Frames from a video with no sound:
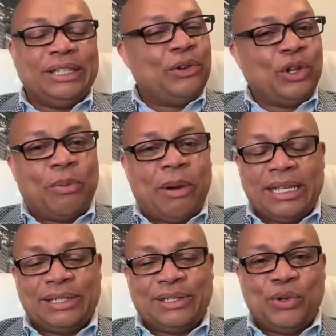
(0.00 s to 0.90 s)

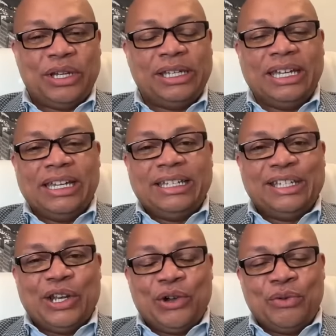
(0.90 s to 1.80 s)
Nobody's doing
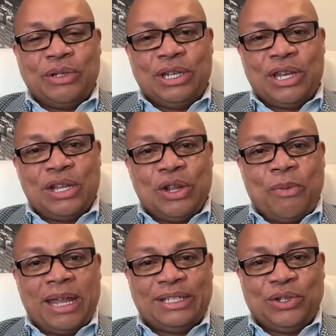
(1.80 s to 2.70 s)

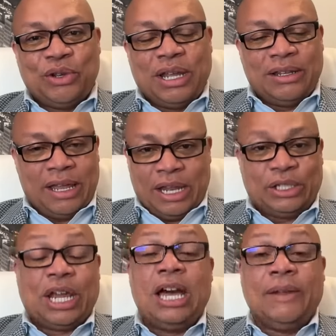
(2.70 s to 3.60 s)

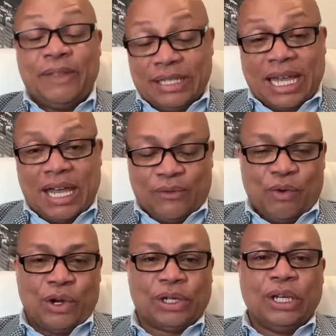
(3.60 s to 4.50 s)
a ton of this kind
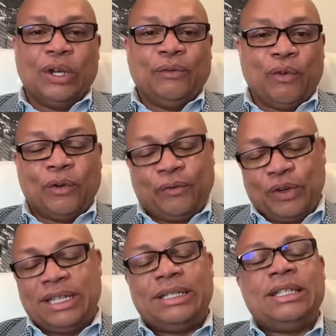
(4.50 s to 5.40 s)
of work for
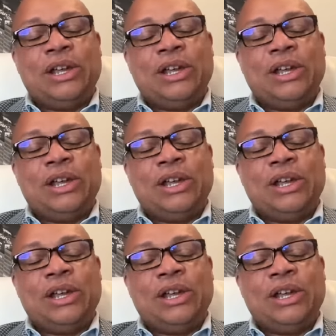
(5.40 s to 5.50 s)
free.